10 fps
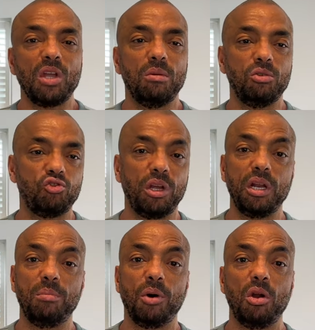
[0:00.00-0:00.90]
I was drinking
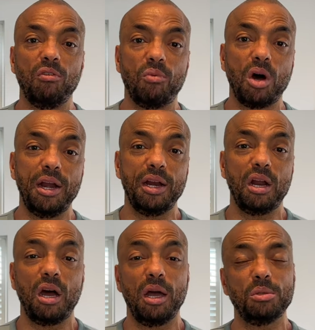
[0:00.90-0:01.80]
a bottle of wine a
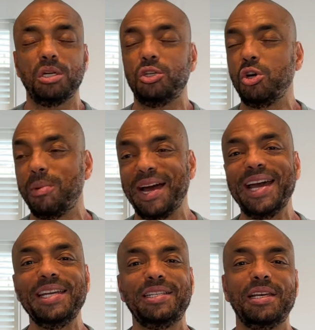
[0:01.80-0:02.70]
night. I was in a job I
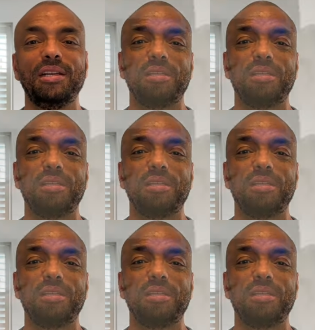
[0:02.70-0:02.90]
hated.